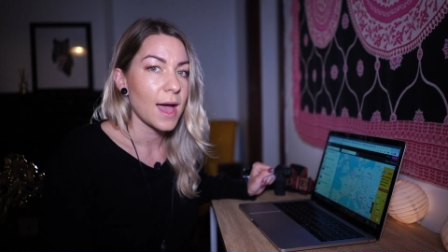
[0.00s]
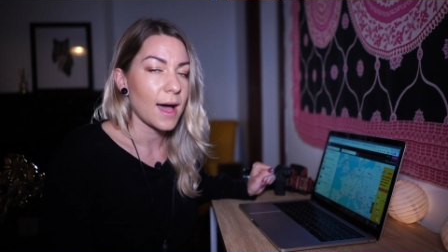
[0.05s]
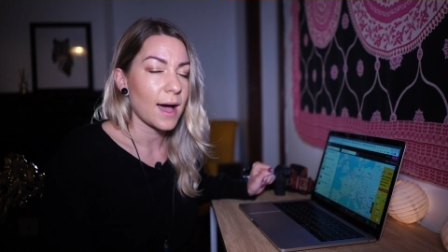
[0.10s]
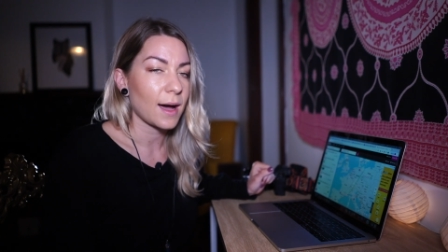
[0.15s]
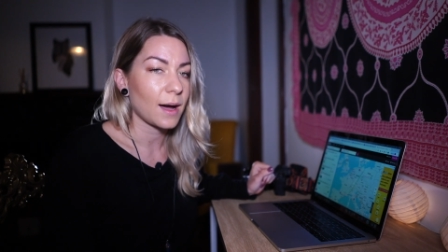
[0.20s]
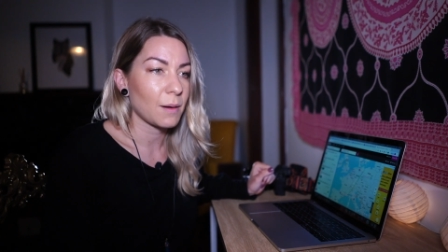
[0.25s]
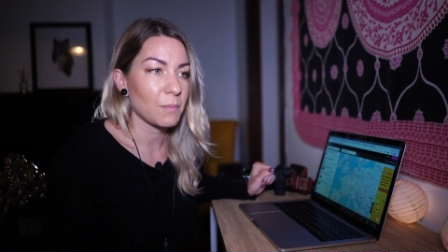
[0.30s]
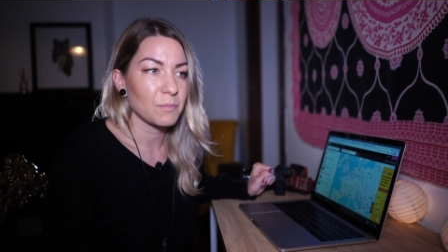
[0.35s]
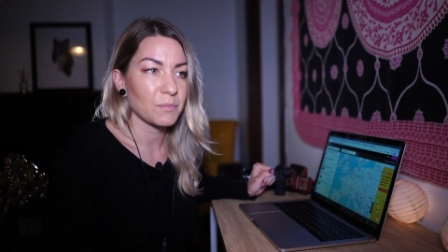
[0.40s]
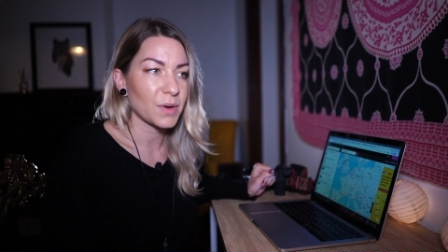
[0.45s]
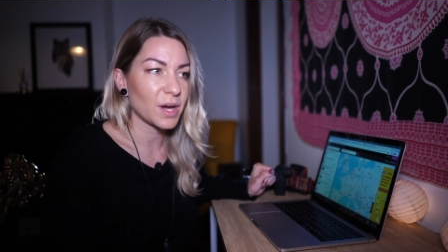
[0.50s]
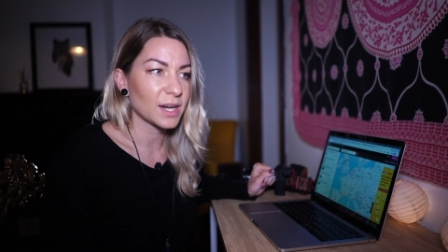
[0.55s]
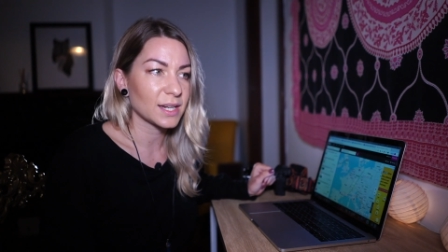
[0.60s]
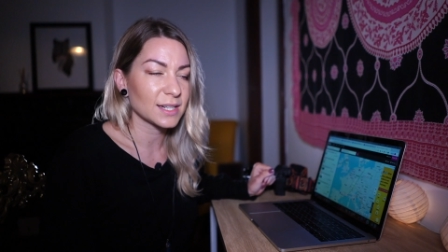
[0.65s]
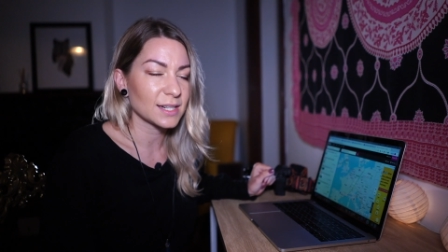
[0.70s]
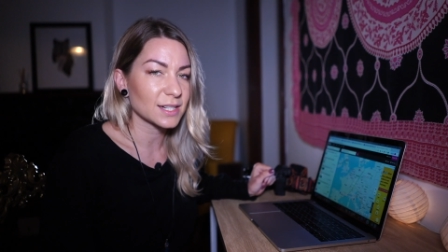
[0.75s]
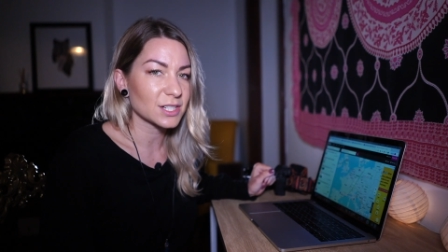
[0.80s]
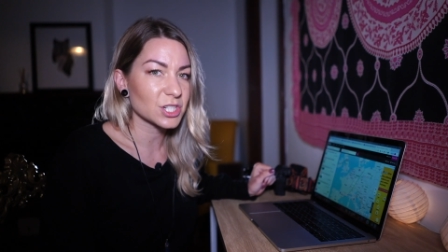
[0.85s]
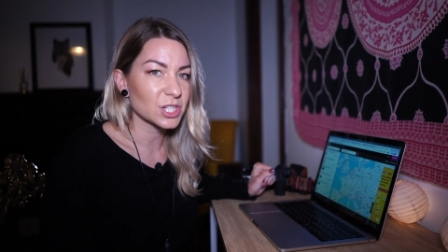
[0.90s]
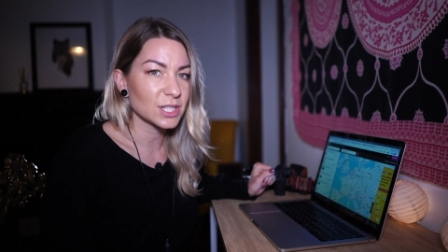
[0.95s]
I
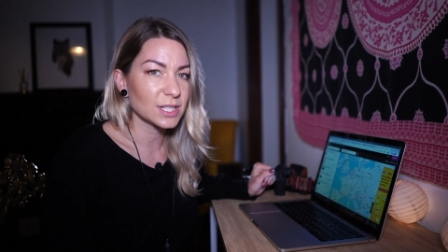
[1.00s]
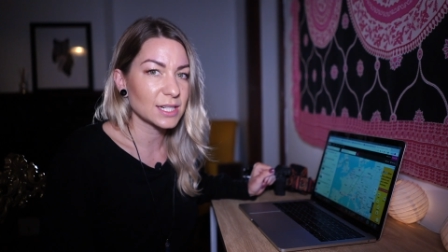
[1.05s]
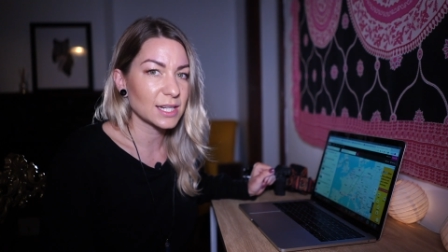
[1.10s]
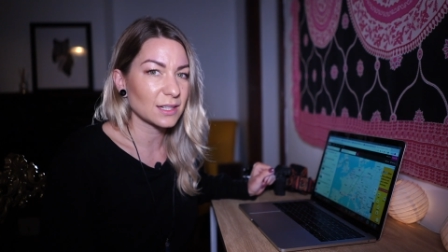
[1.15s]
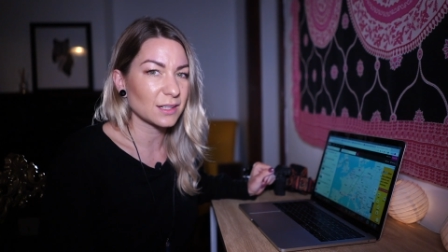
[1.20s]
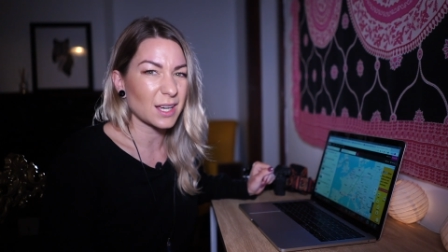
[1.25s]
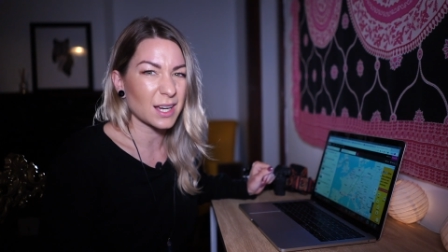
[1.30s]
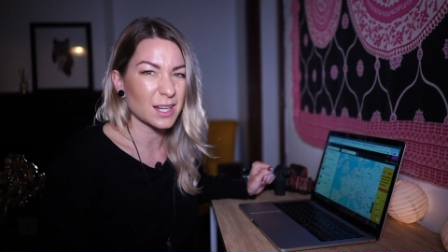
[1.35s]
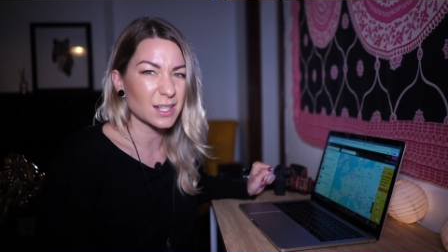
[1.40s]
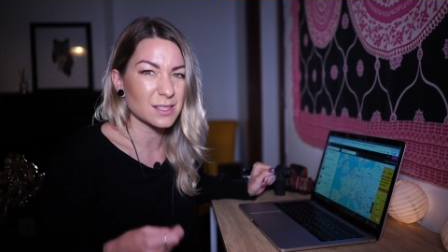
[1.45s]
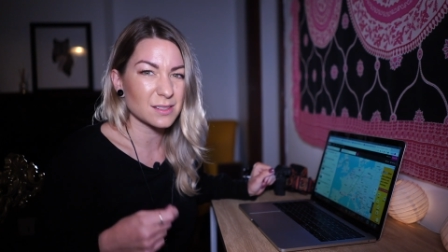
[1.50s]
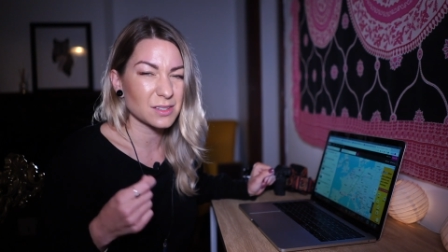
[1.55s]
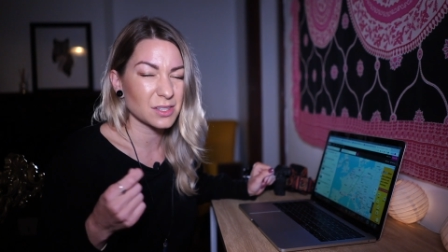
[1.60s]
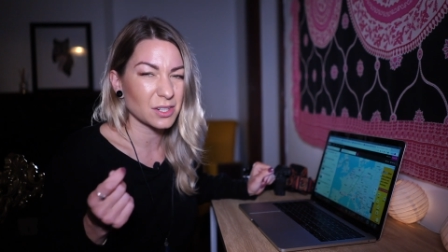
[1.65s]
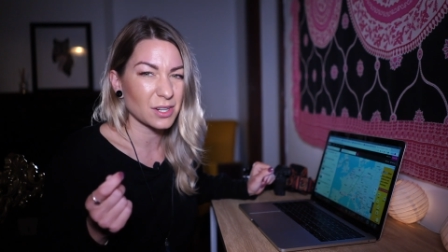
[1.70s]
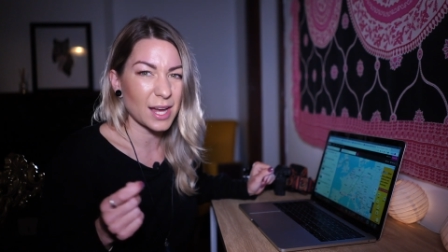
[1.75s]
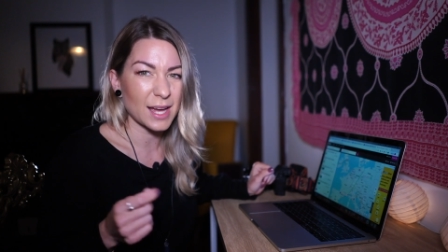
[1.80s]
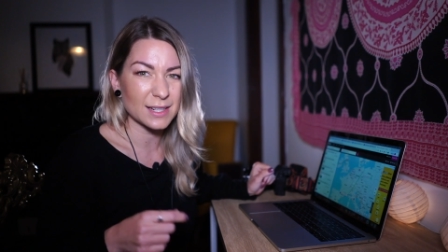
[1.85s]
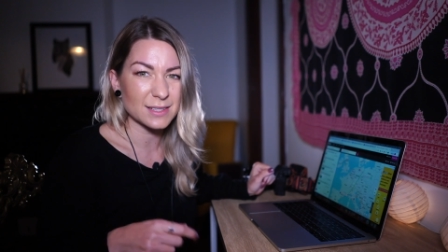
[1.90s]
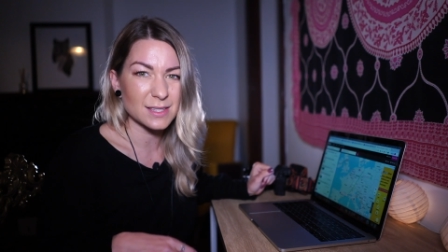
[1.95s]
didn't actually need, like I
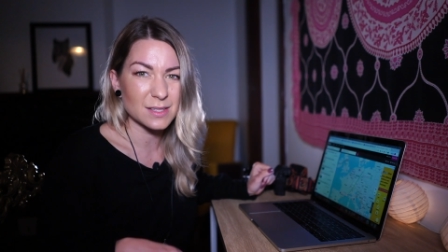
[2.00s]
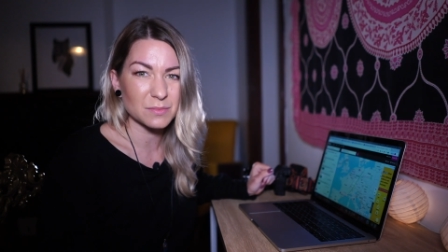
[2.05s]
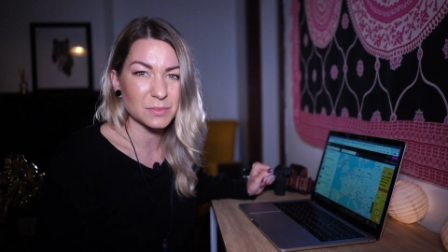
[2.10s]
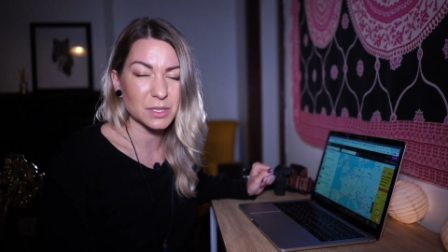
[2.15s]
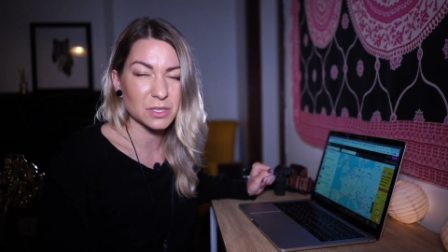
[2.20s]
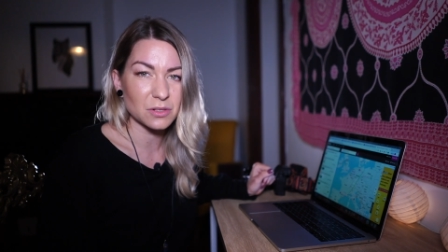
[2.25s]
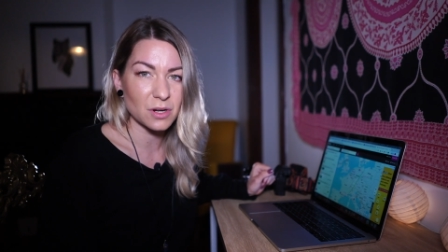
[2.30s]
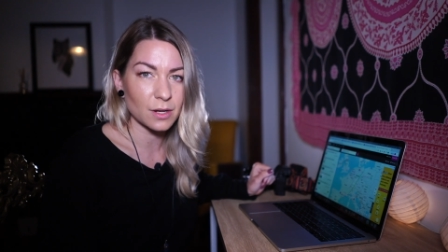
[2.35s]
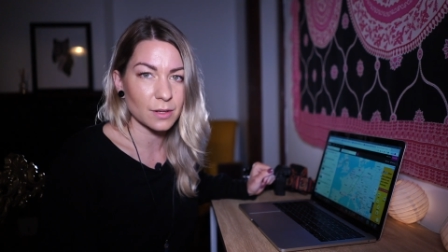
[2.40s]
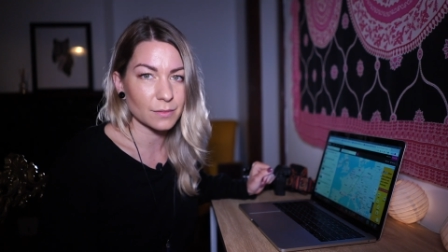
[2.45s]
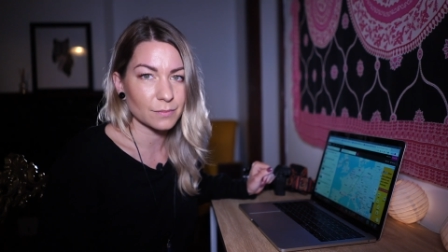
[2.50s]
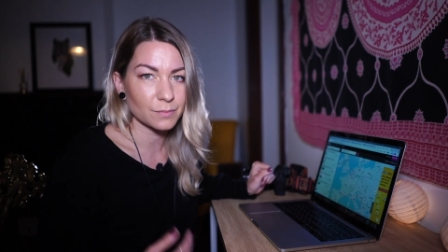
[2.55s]
had some little,